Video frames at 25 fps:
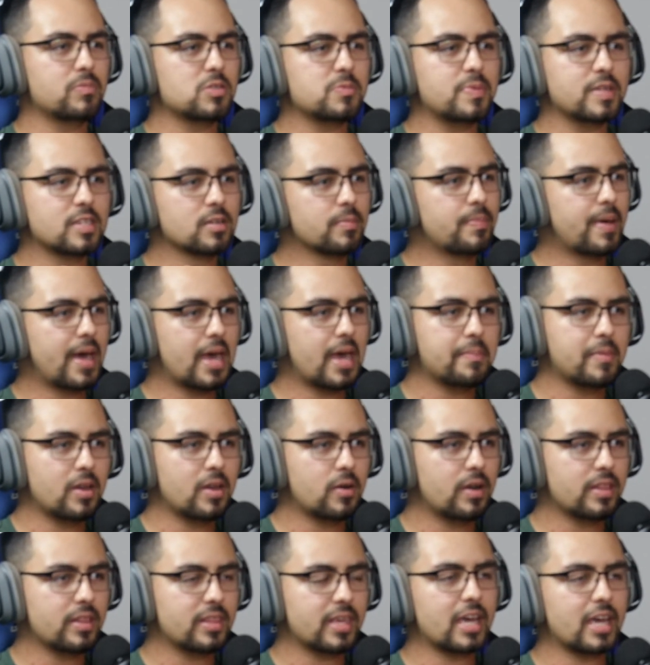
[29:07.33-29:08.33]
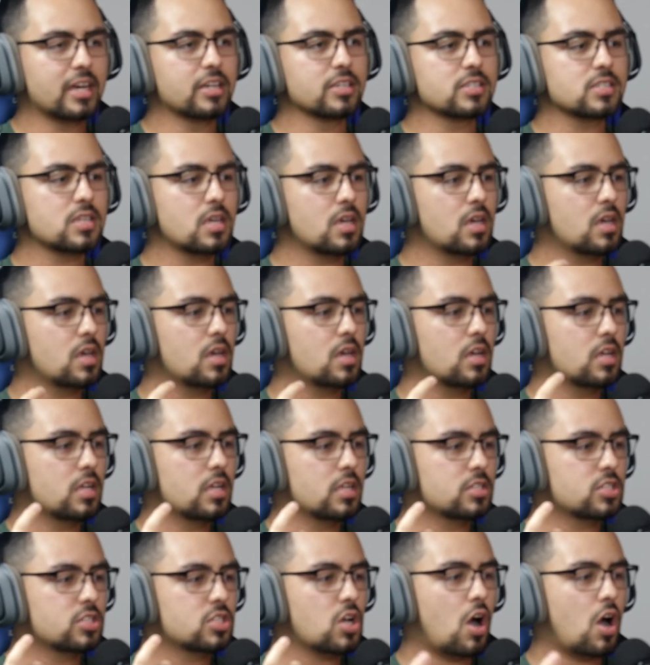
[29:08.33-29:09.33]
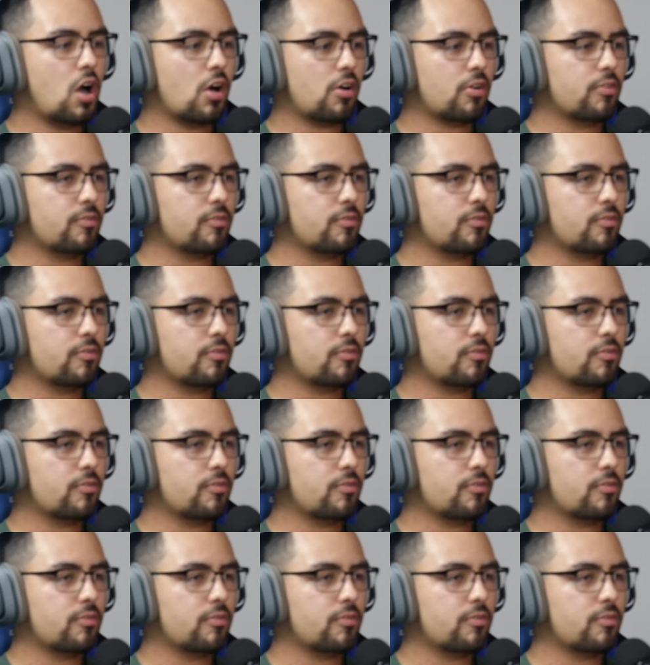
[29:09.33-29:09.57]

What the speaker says: speech impediment or anything. I just talk.